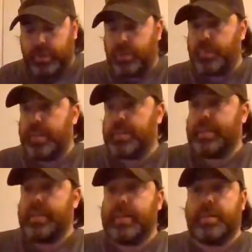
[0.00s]
Your Build
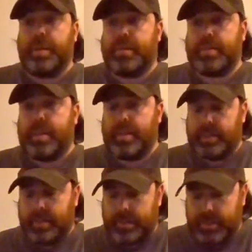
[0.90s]
in the Lego House
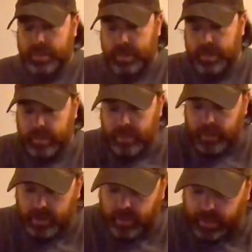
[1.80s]
contest,
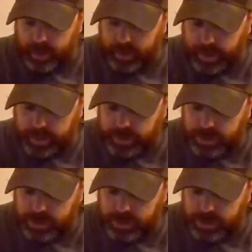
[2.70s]
and that